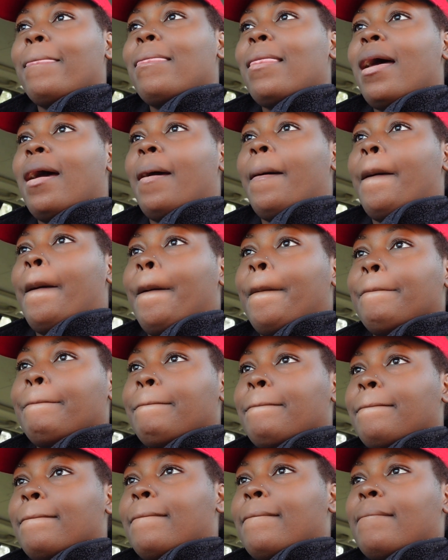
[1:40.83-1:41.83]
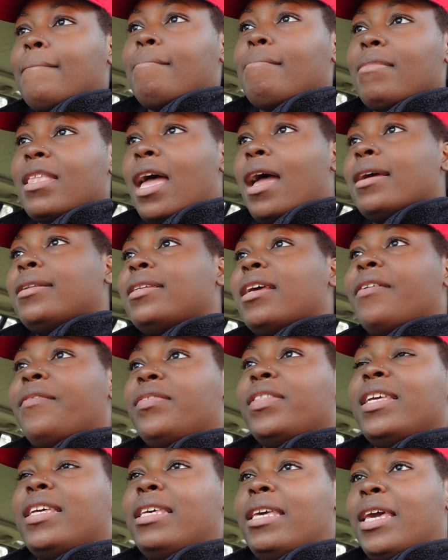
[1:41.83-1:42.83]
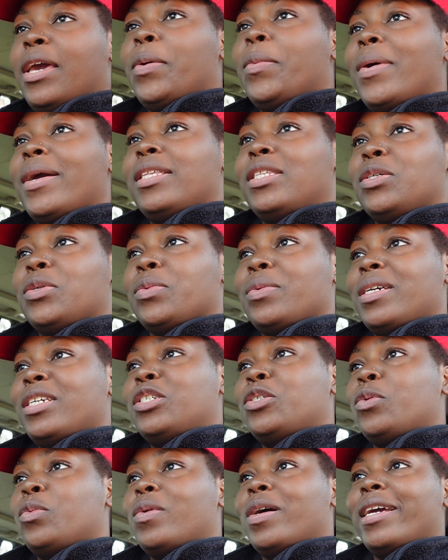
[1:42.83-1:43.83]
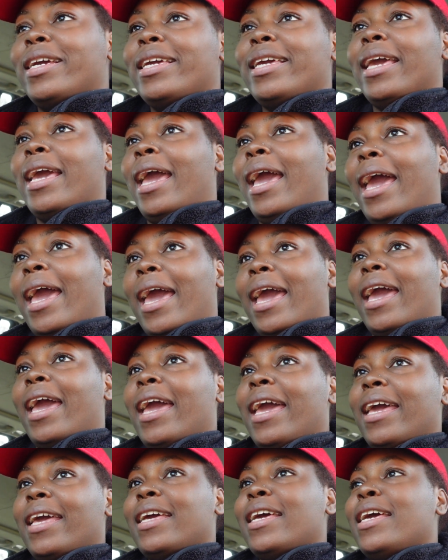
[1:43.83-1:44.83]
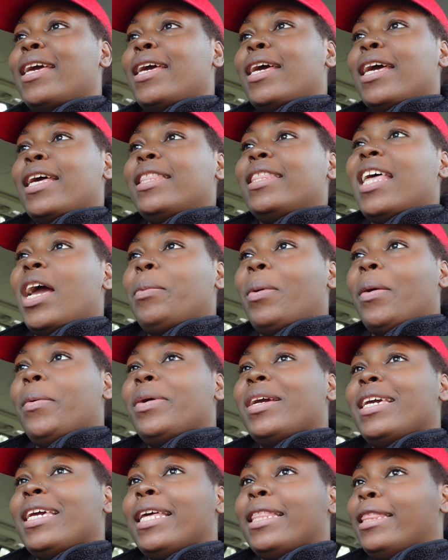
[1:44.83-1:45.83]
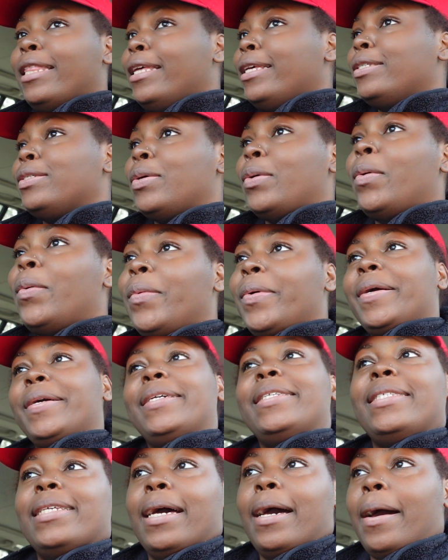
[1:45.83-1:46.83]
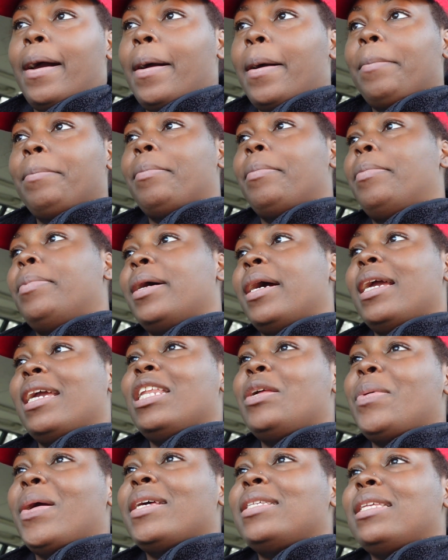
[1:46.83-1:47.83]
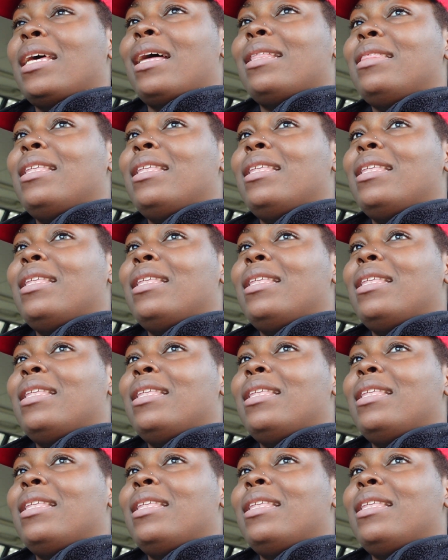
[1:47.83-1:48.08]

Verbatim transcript: um i definitely can't wait to reach 1k that way we can get these points up but anyways uh,